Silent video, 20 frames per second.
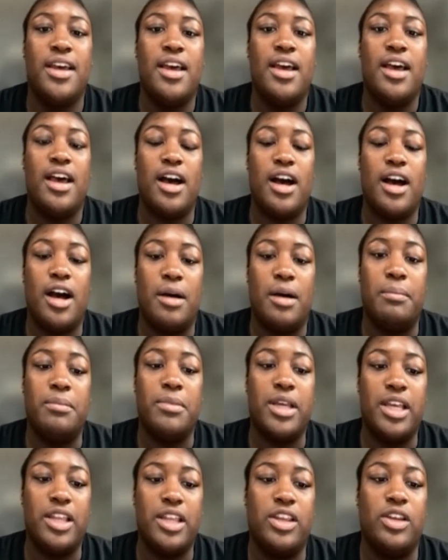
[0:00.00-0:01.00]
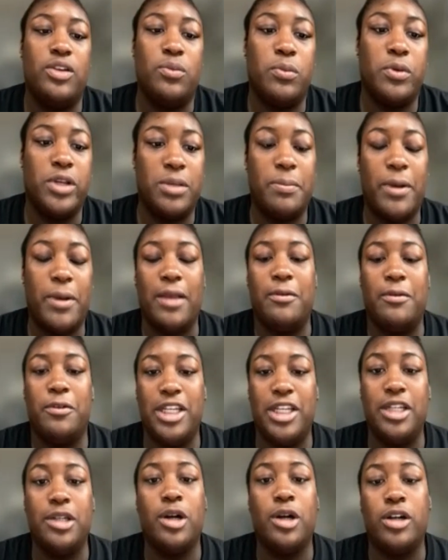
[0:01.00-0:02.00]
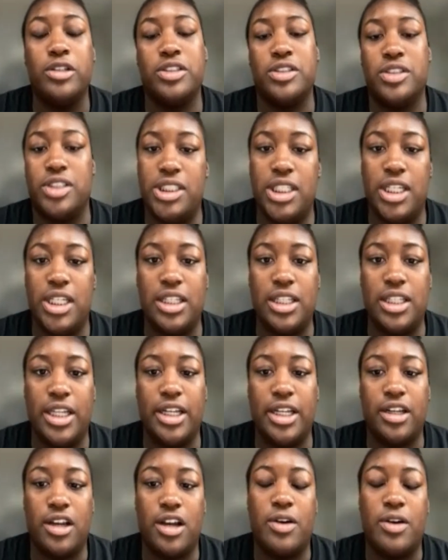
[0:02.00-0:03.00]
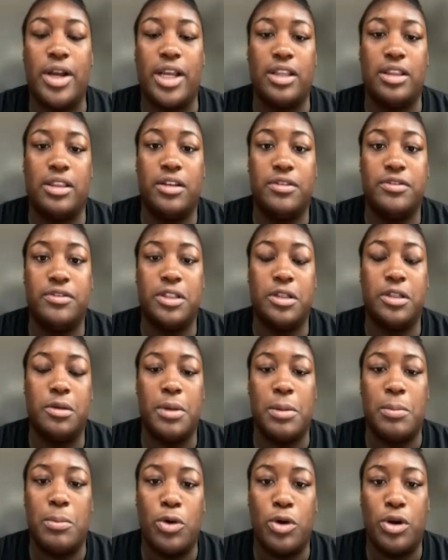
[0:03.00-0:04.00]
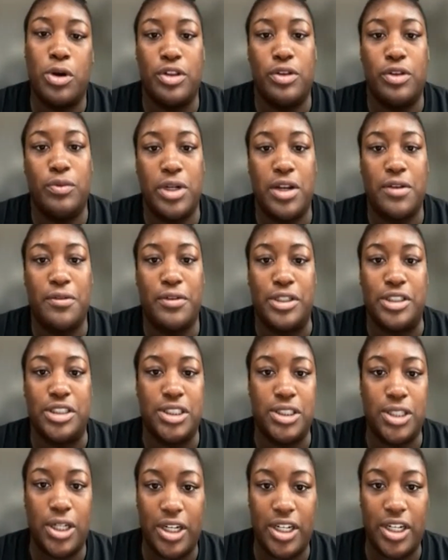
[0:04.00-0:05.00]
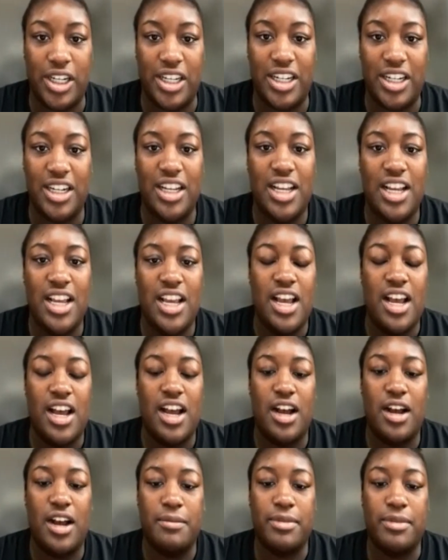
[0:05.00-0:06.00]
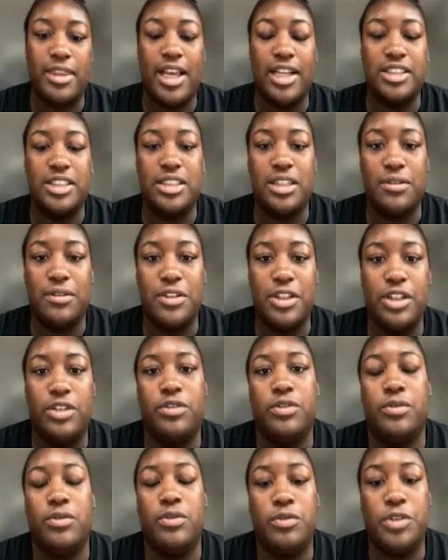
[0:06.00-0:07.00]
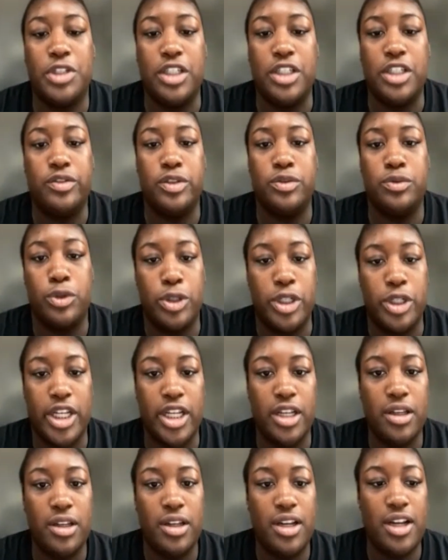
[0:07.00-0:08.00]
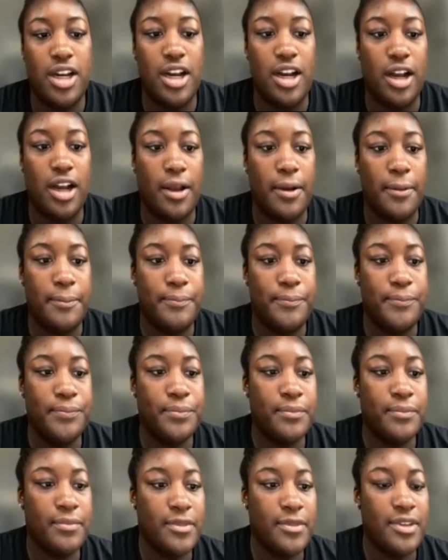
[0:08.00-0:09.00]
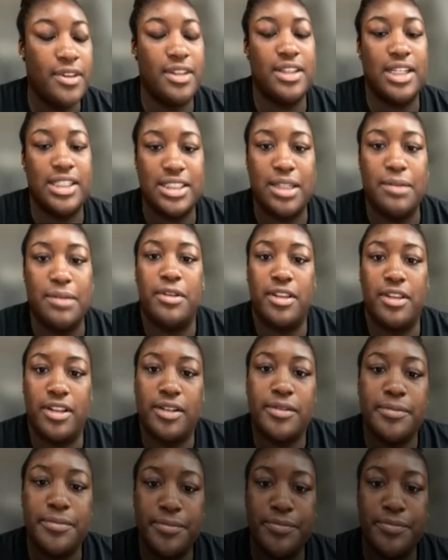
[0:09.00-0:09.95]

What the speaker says: And then week by week, also seeing like, oh, I can lift a little bit more than when I first started. That's definitely really rewarding. And that type of thing.